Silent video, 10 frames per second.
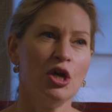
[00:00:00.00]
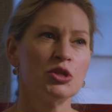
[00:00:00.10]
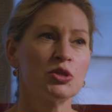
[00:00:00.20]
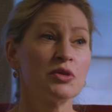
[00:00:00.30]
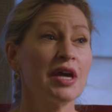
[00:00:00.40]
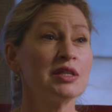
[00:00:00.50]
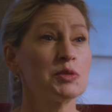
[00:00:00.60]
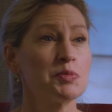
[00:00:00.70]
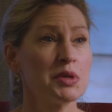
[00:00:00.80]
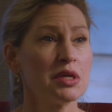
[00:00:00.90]
So
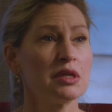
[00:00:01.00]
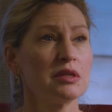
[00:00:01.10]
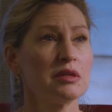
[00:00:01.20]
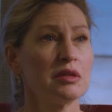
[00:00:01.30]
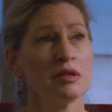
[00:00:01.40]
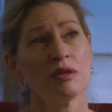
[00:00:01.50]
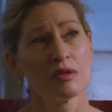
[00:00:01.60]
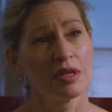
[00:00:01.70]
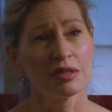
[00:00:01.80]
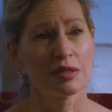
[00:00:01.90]
that's been,
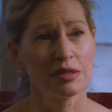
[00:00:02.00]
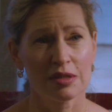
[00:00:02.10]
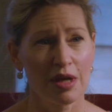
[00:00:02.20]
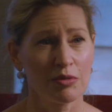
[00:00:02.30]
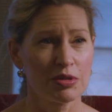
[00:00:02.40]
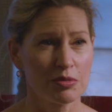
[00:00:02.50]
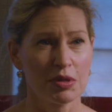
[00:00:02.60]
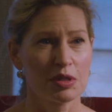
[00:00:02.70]
that was to be